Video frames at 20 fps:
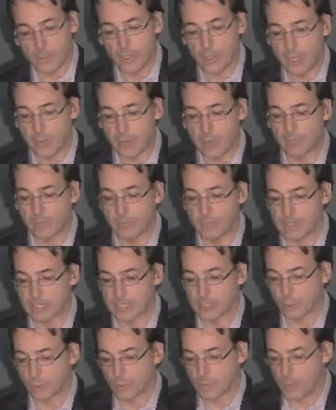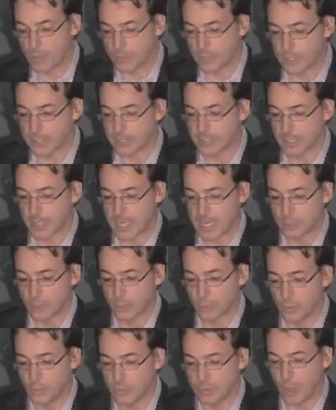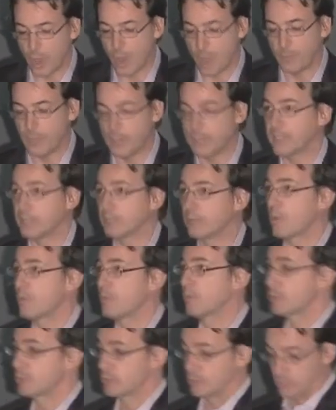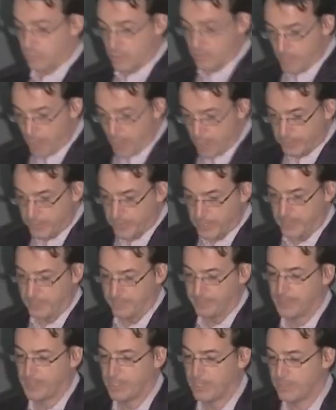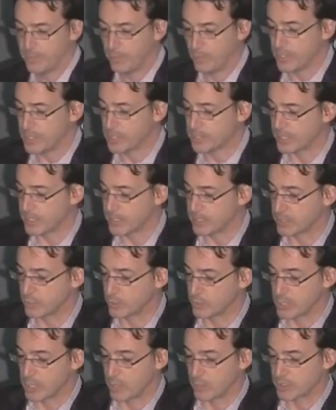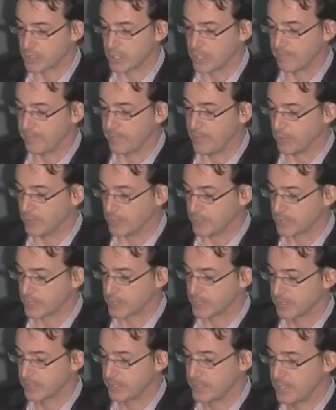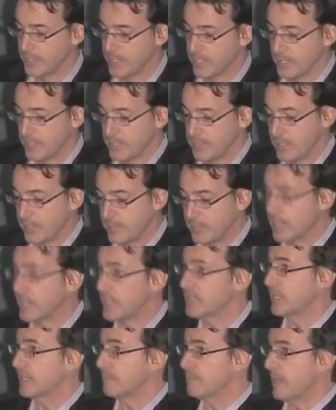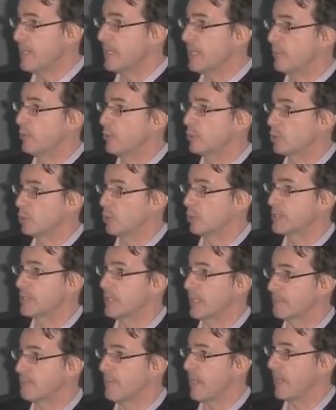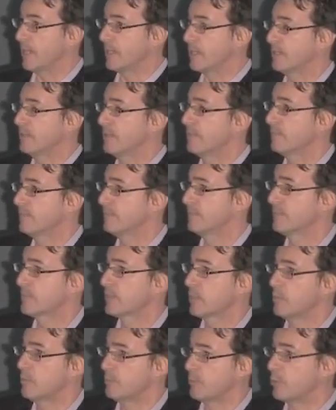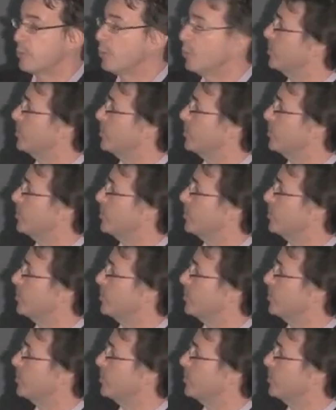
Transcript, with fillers: Another area of human-centered robotics has to do with operating robots remotely, for instance, using our cell phones. The idea is that many laboratories like mine, we